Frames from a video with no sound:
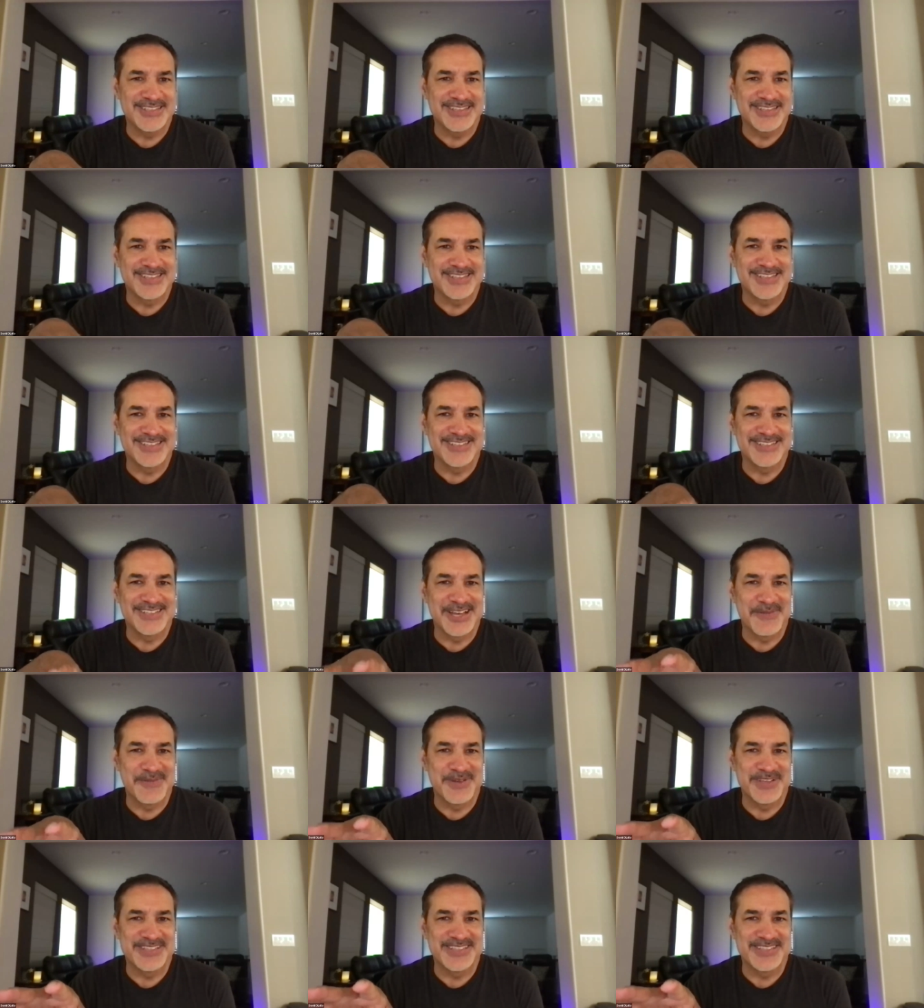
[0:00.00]
This is
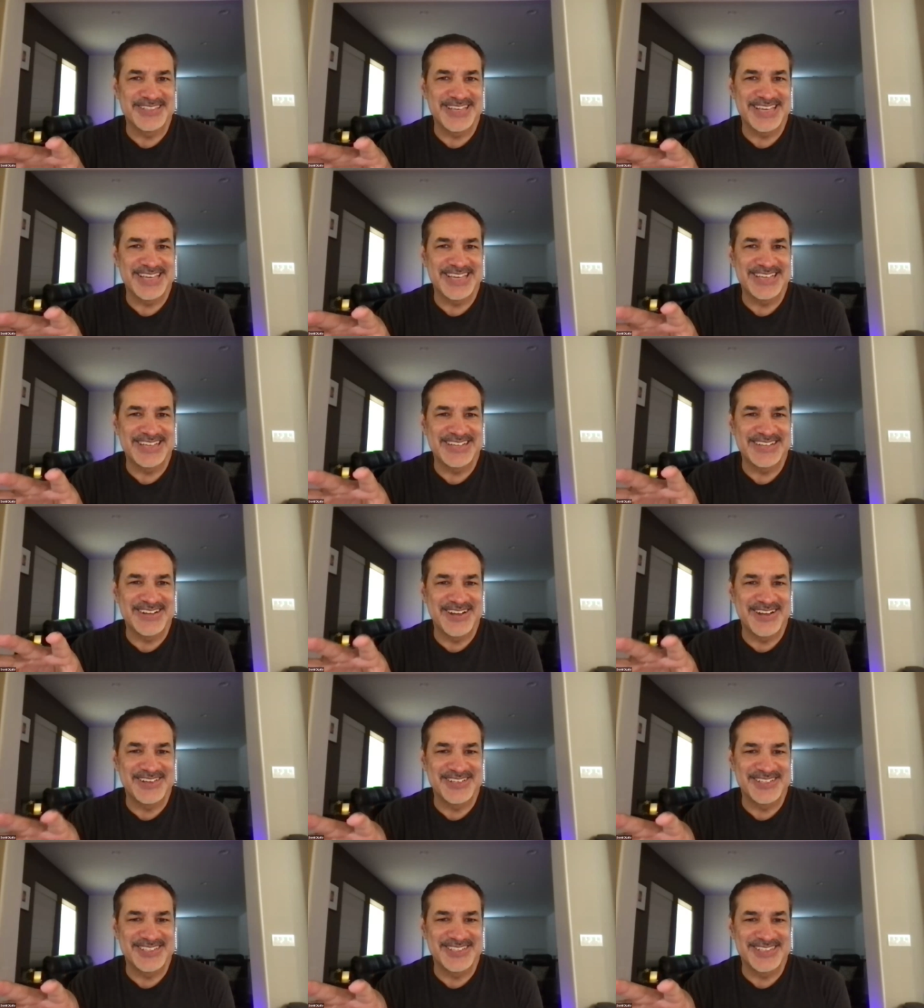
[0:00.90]
Namaste
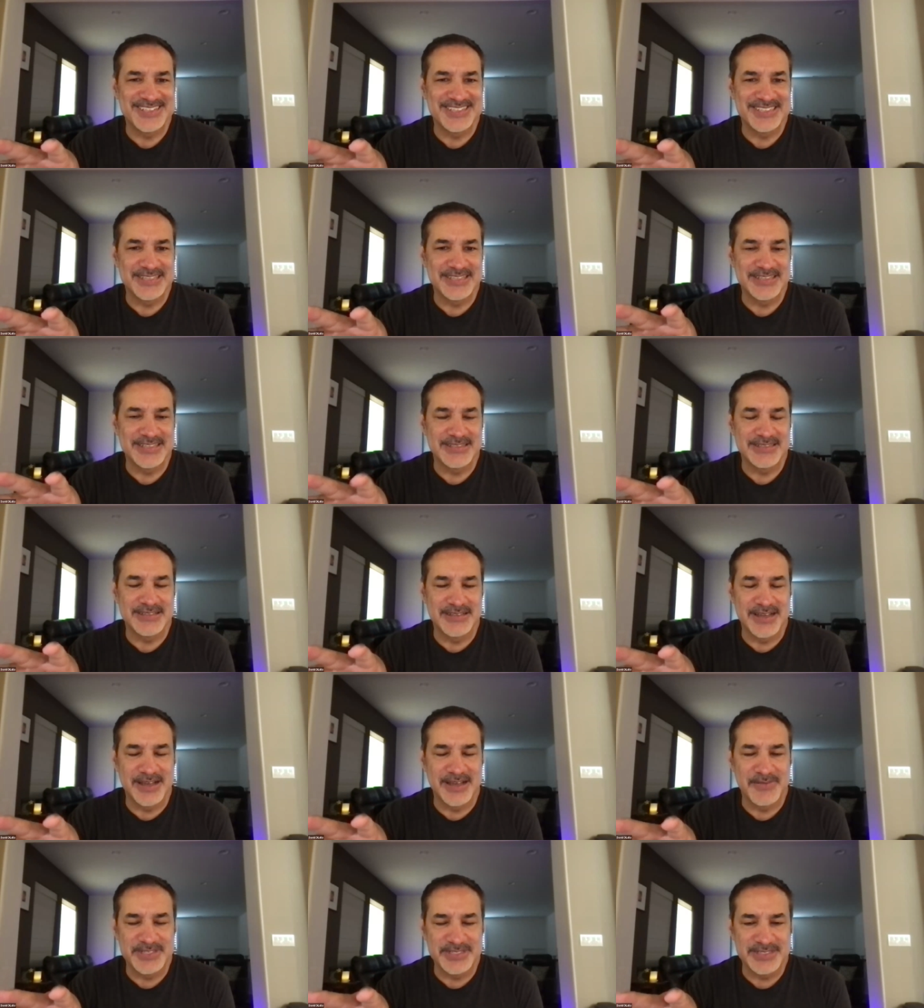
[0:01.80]
consciousness. This is the
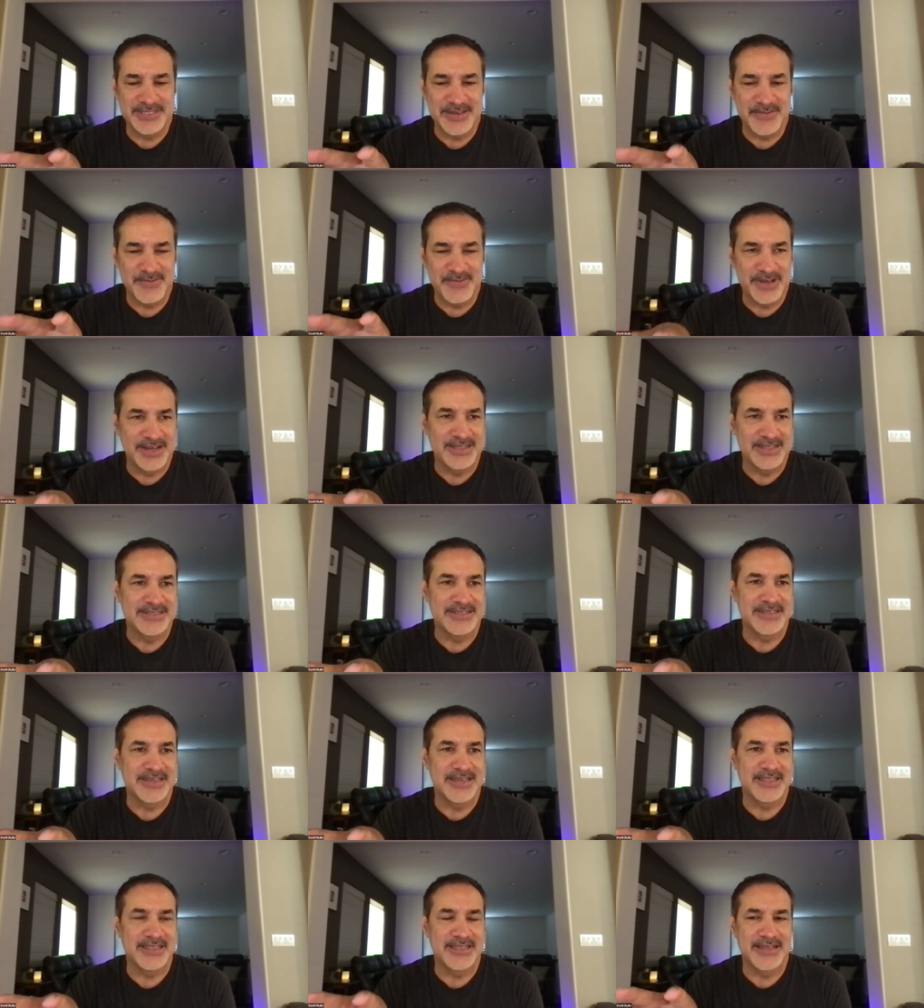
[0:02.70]
Namaste
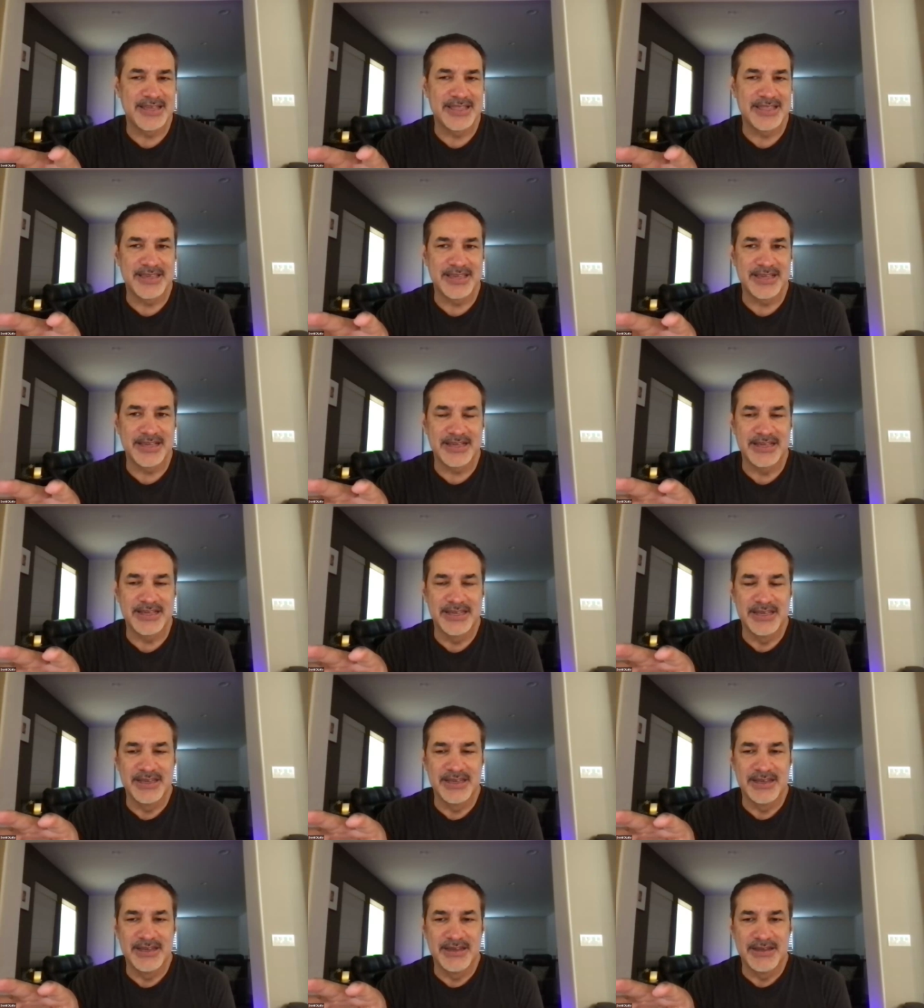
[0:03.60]
mindset that I think
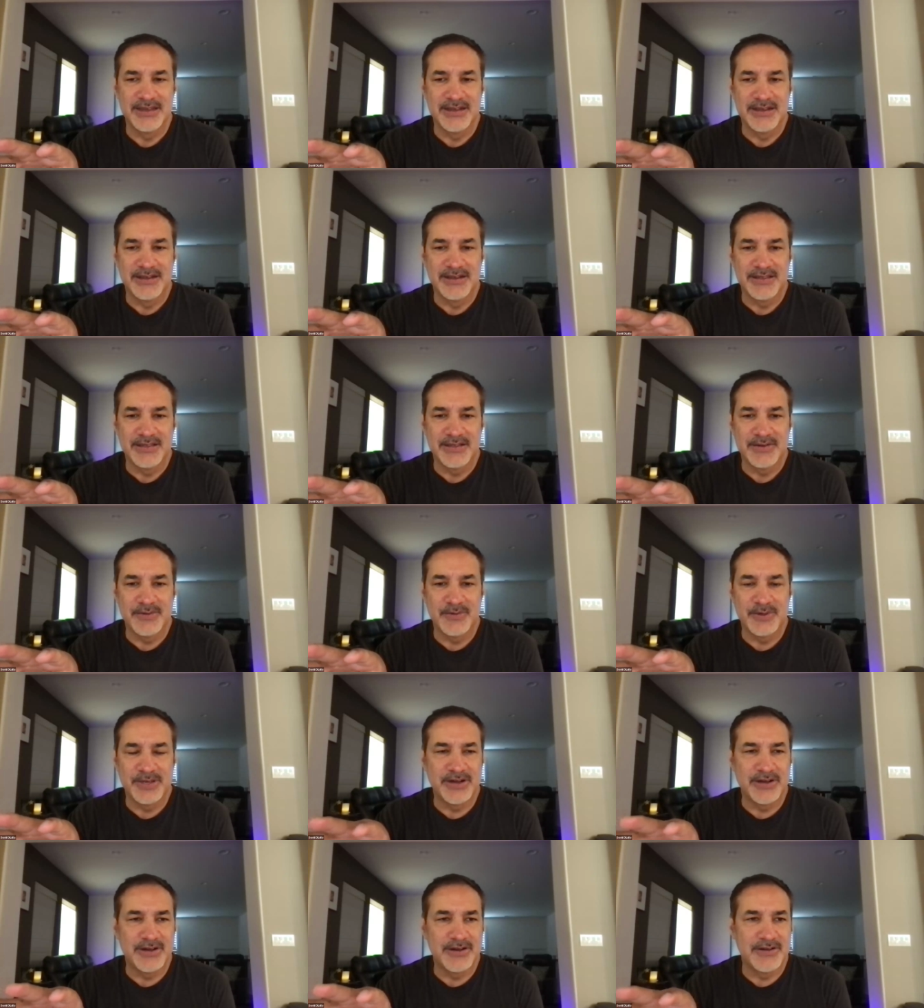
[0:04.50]

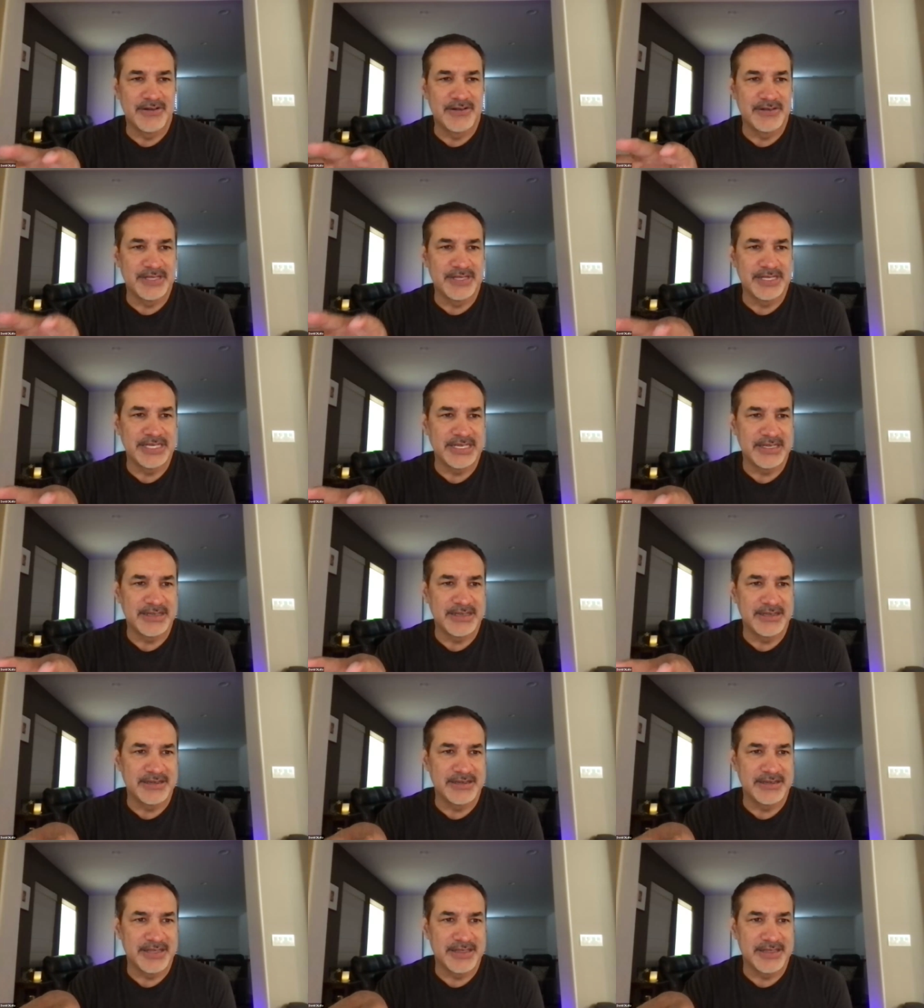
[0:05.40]
we all
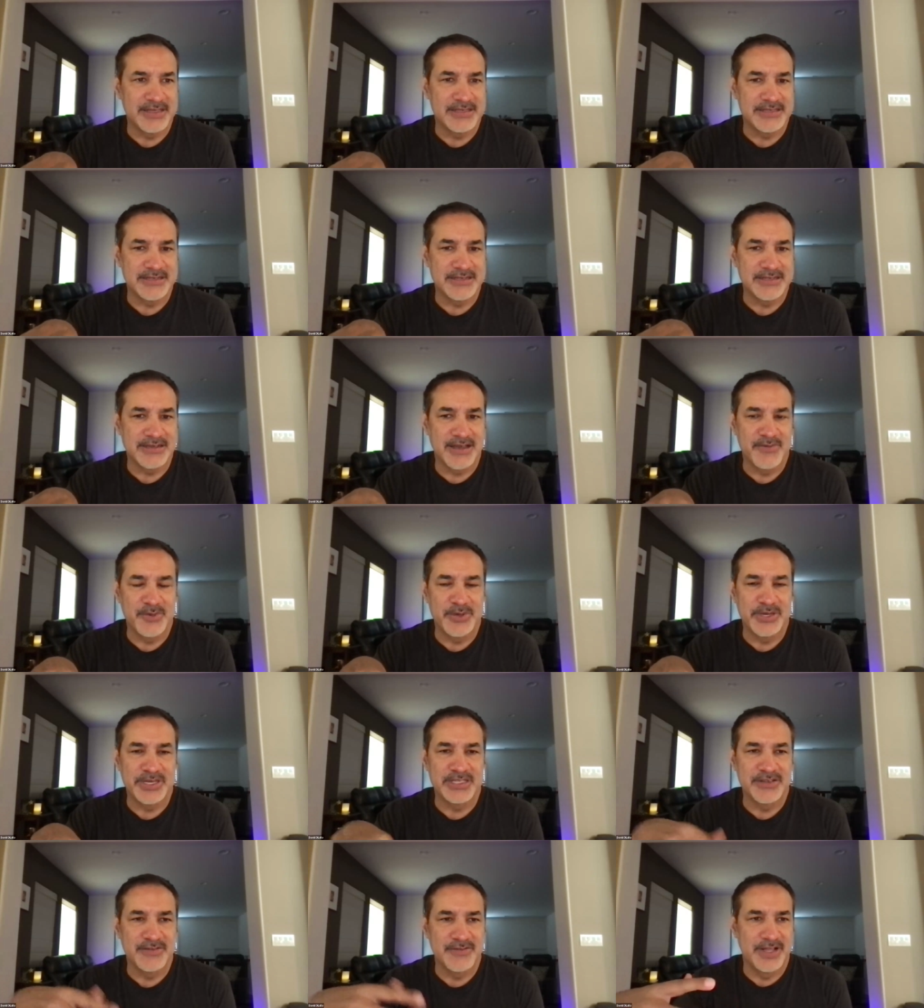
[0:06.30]
need at this time.
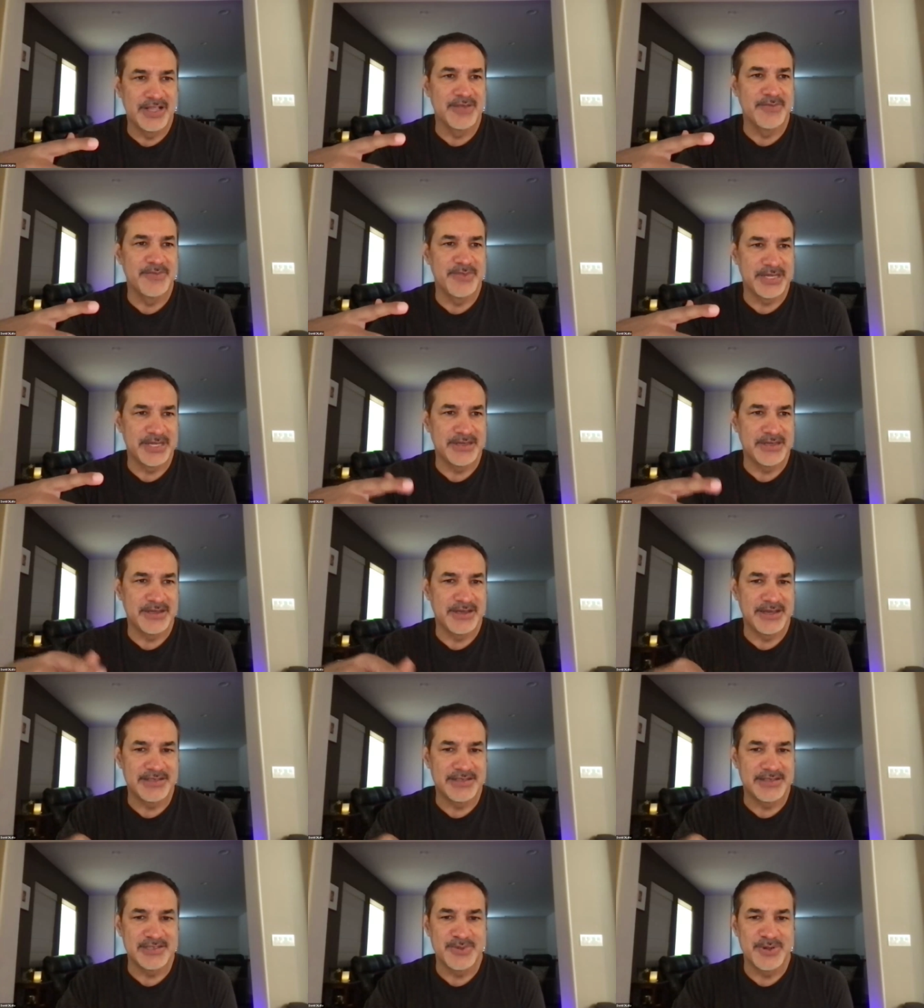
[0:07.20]
We can develop it
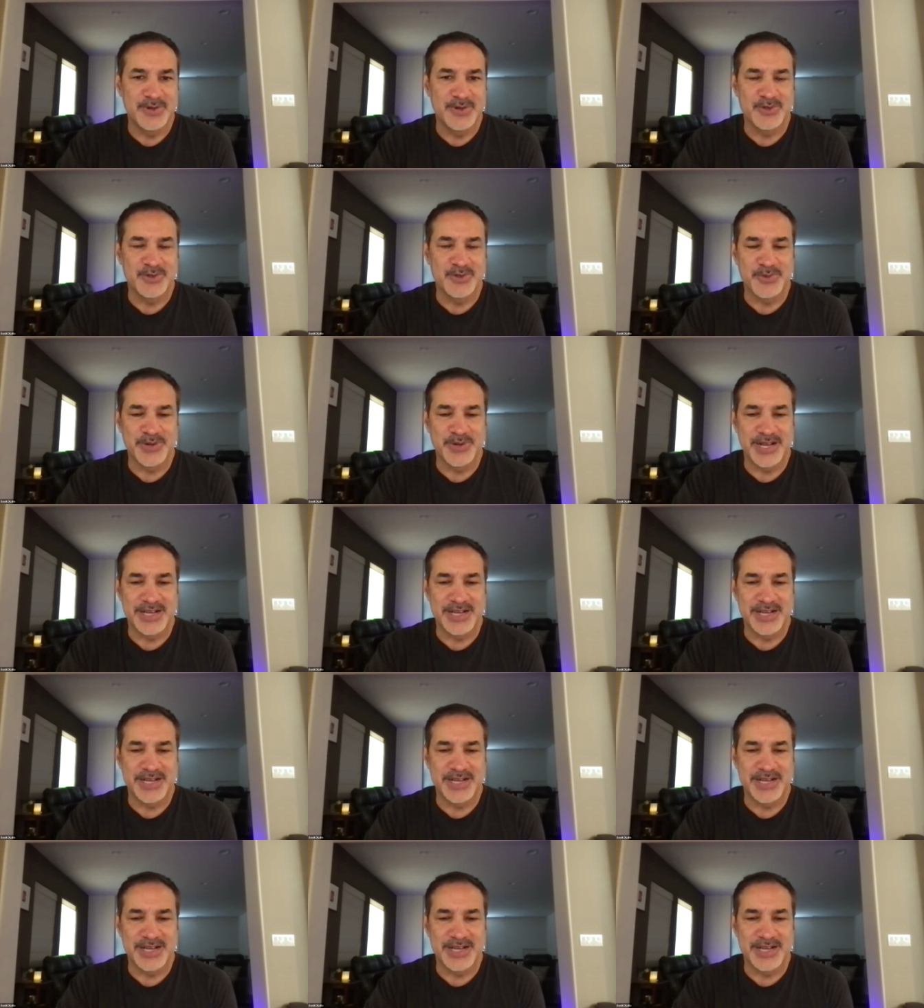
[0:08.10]
as a spiritual